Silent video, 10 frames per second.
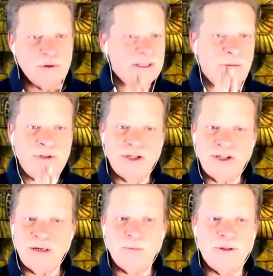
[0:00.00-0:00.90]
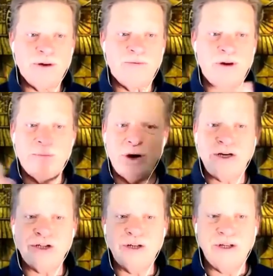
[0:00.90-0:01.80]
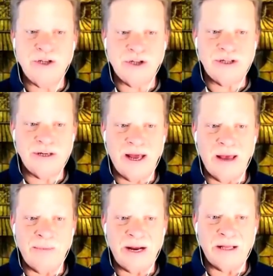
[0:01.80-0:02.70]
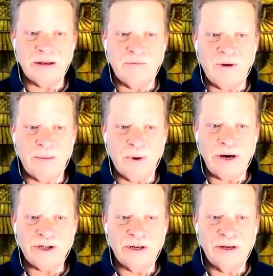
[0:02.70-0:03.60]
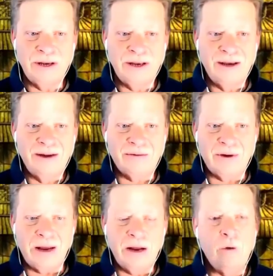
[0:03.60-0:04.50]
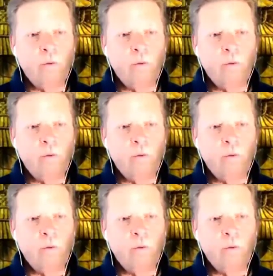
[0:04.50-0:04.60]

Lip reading: Some just sit with their vibration and just emanate their vibration, right?